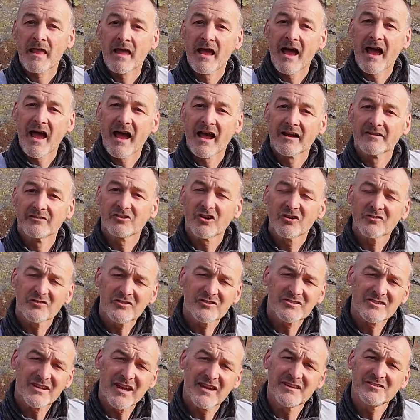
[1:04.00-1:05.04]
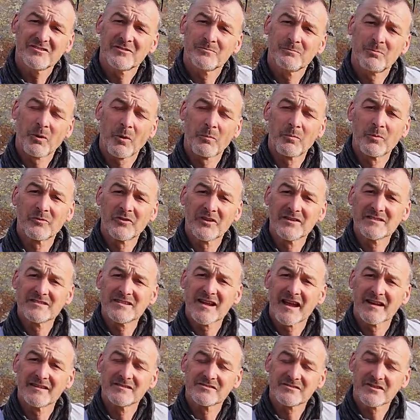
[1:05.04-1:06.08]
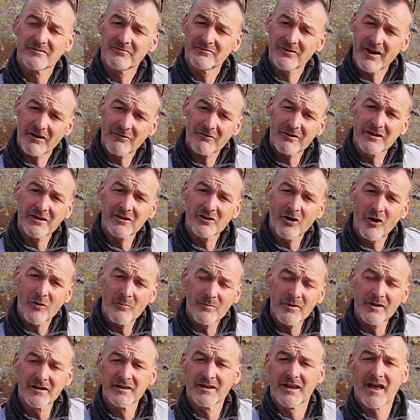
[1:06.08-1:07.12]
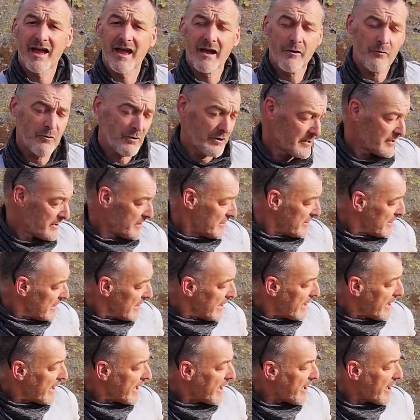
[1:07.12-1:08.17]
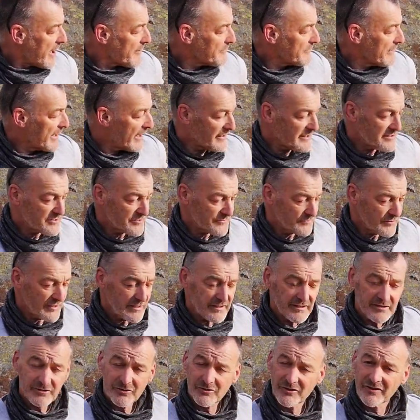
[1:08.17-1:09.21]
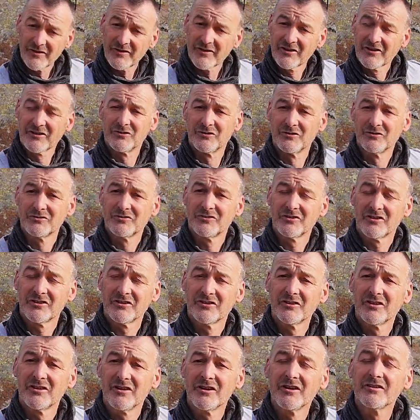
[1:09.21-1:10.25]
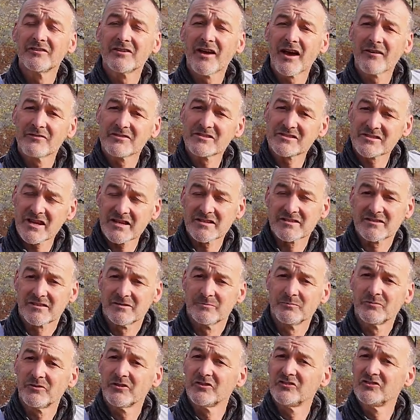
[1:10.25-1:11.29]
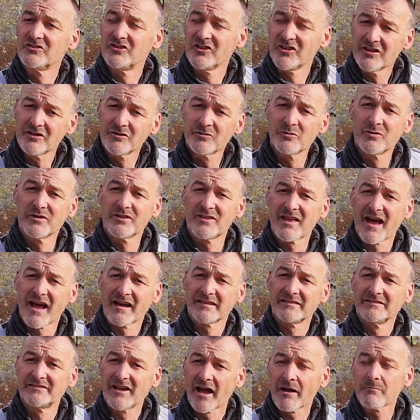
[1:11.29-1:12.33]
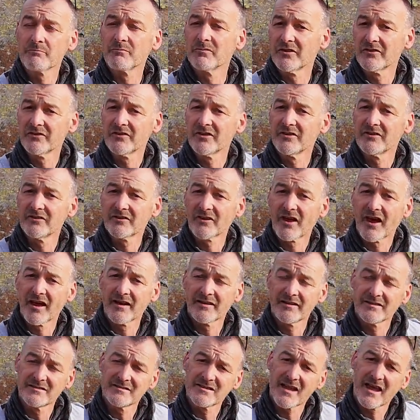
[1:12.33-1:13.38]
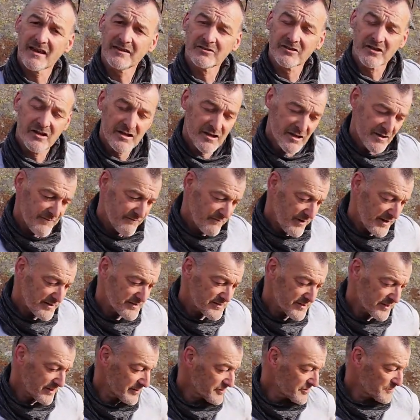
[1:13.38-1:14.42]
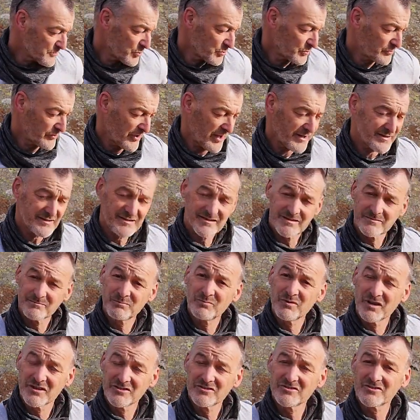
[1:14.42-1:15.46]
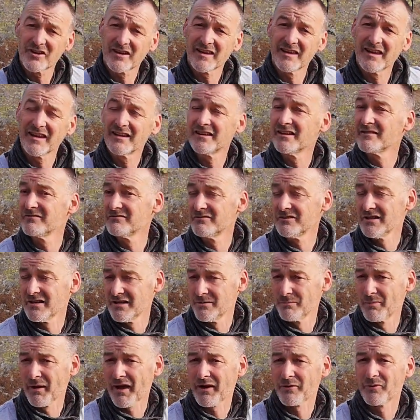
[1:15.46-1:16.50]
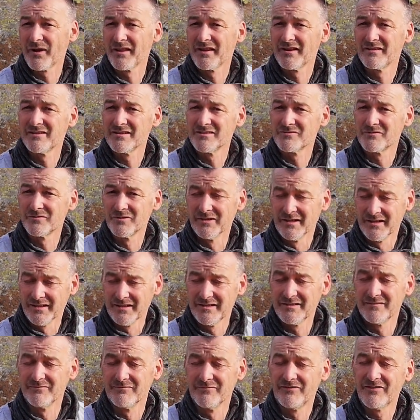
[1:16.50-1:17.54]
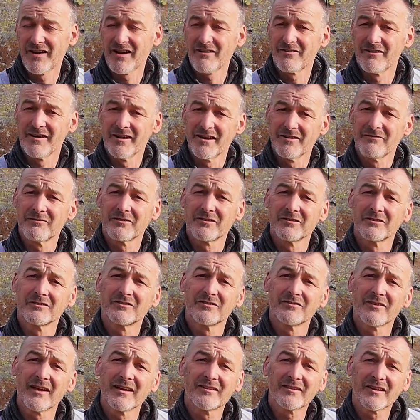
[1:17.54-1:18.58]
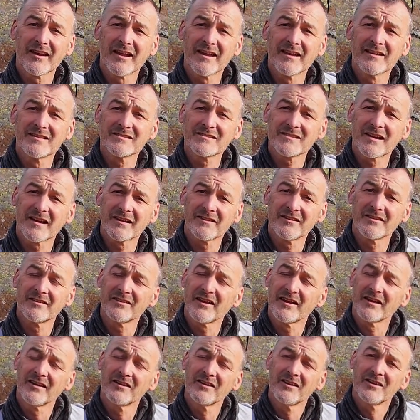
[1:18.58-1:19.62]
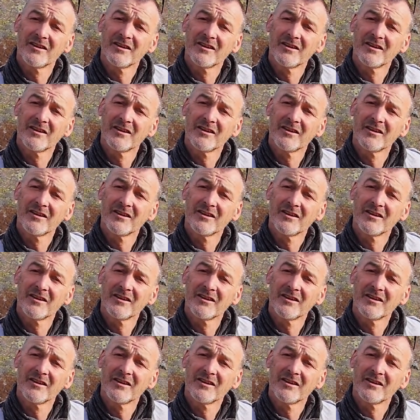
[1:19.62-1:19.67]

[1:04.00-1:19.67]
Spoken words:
and condensation problems in tents are very common now, and it's really critical to have a system to deal with that dampness inside a tent. Venting a small tent is tricky, and in really bad weather it's really very difficult to ventilate inside the tent.